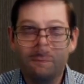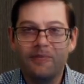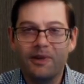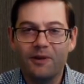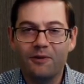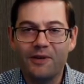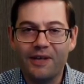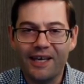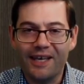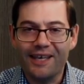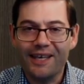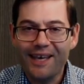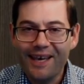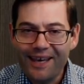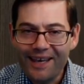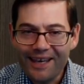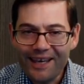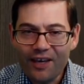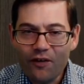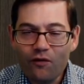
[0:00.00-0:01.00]
Okay,
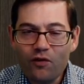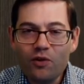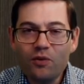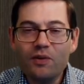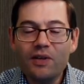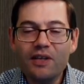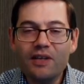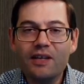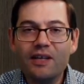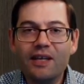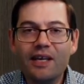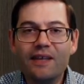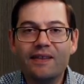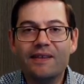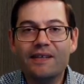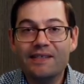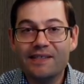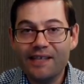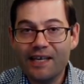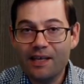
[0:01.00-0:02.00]
if you didn't get
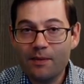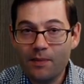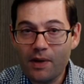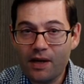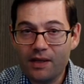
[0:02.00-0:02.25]
the same